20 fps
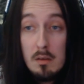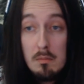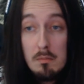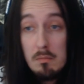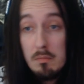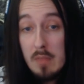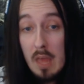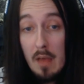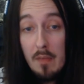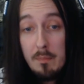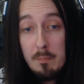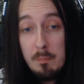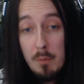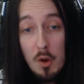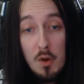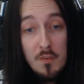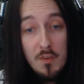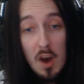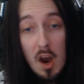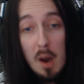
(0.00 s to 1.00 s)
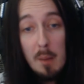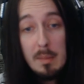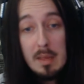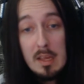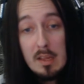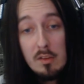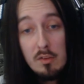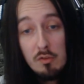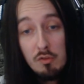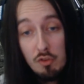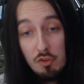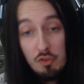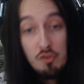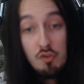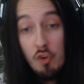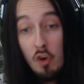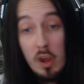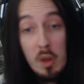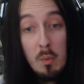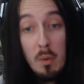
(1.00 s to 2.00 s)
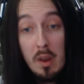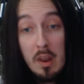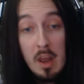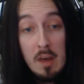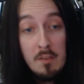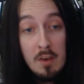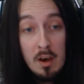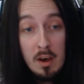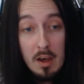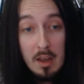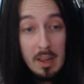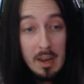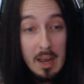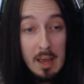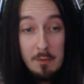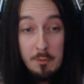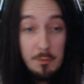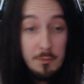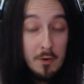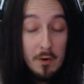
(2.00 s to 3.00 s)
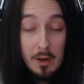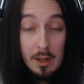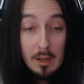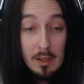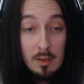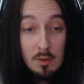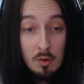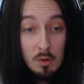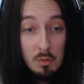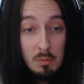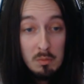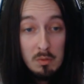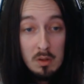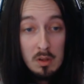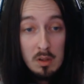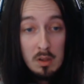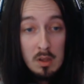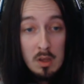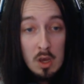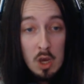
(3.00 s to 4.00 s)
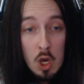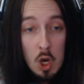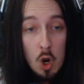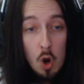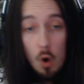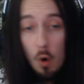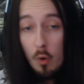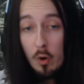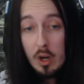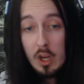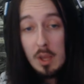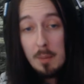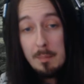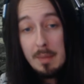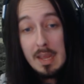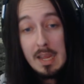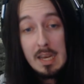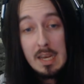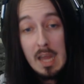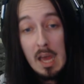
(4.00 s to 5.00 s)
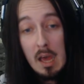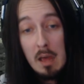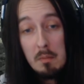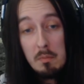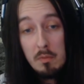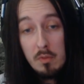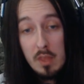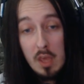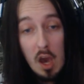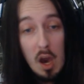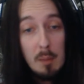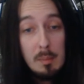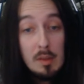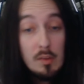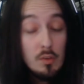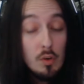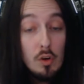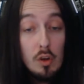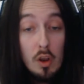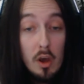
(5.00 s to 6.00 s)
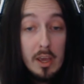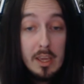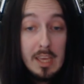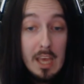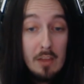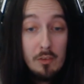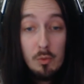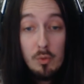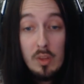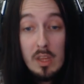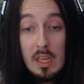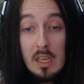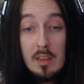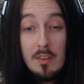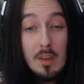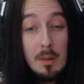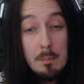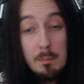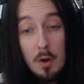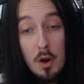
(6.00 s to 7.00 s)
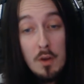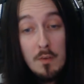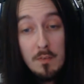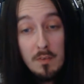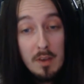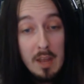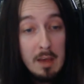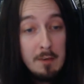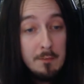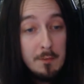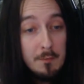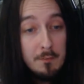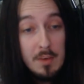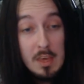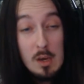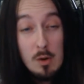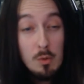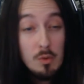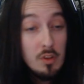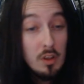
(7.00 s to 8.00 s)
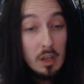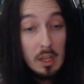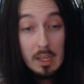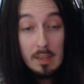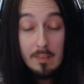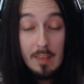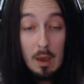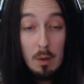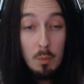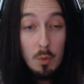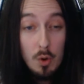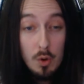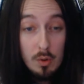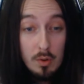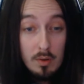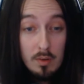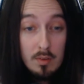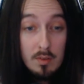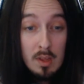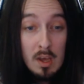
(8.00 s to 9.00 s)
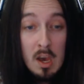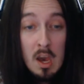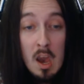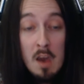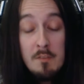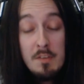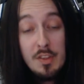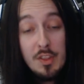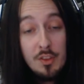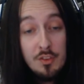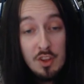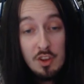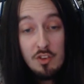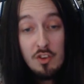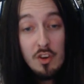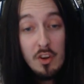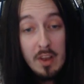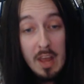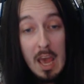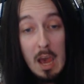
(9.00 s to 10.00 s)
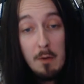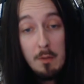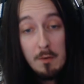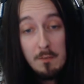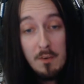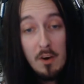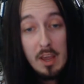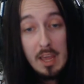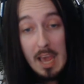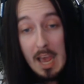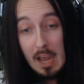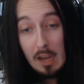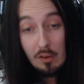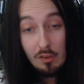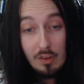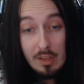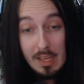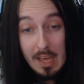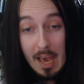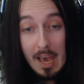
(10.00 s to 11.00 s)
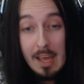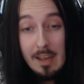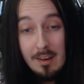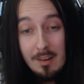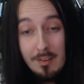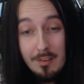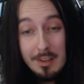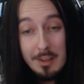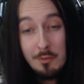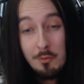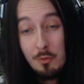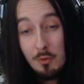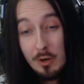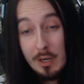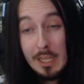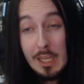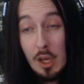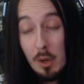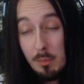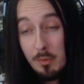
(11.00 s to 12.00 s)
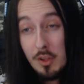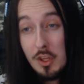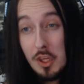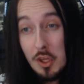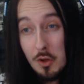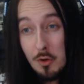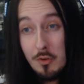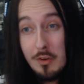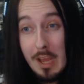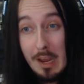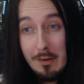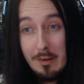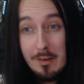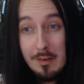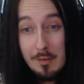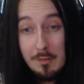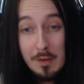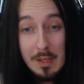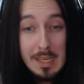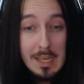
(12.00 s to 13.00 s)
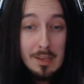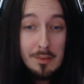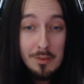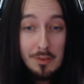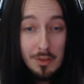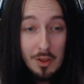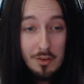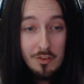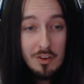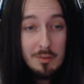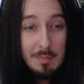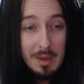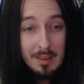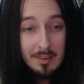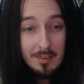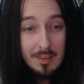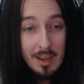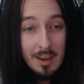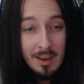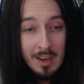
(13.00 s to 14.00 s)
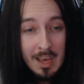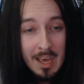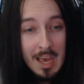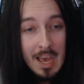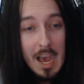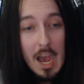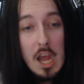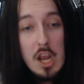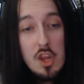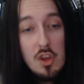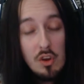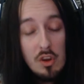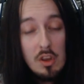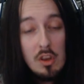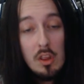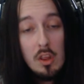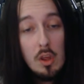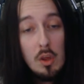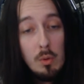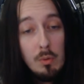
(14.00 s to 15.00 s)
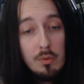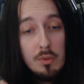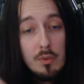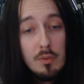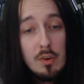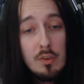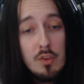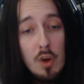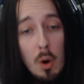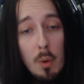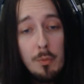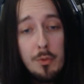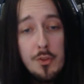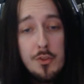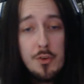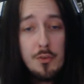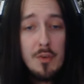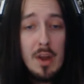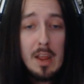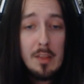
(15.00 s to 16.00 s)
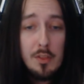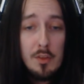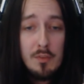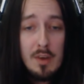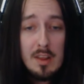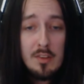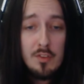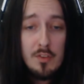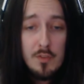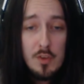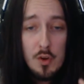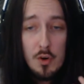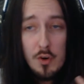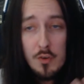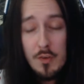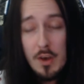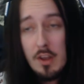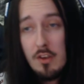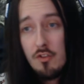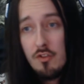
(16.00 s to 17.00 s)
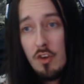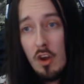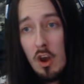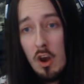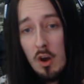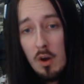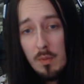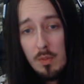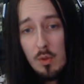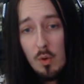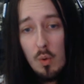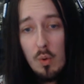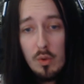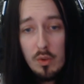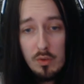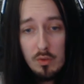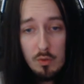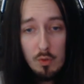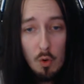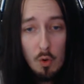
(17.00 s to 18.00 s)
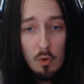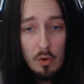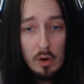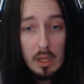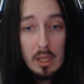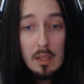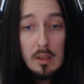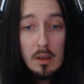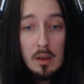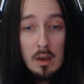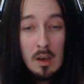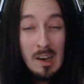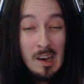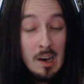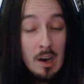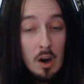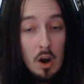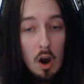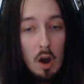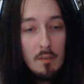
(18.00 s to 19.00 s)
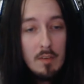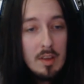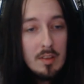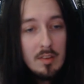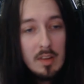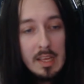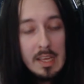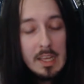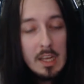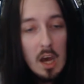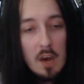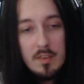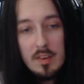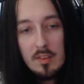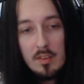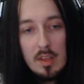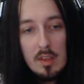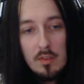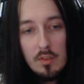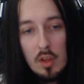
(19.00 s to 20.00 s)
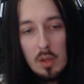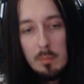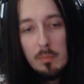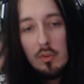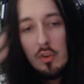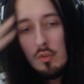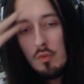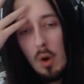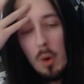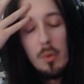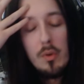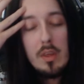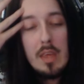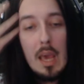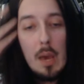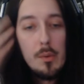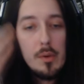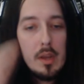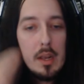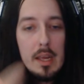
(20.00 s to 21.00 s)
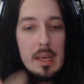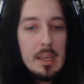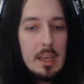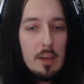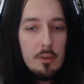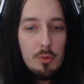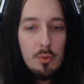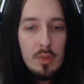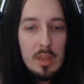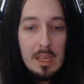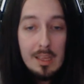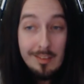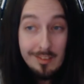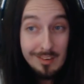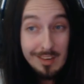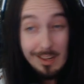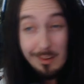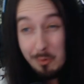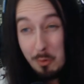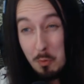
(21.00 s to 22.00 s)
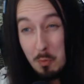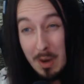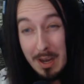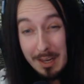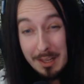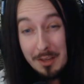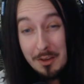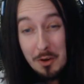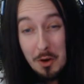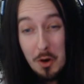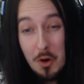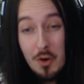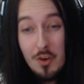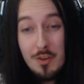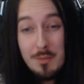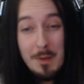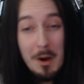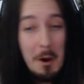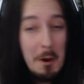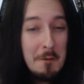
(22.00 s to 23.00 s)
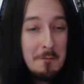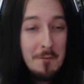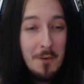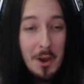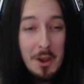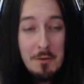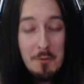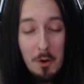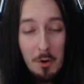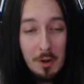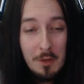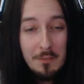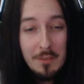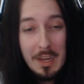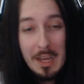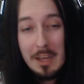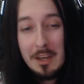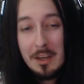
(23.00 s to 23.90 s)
that both armies destroy one another and are left with very little. Or it can mean that the armies took light casualties and both left the field to lick their wounds. The decision on how the fight actually ends is really up to you narratively as the Dungeon Master, and you can use the result to direct the rest of your adventure or the story. Obviously, in other systems, you roll to calculate casualties, and that's all well and good, but I find rolling for that kind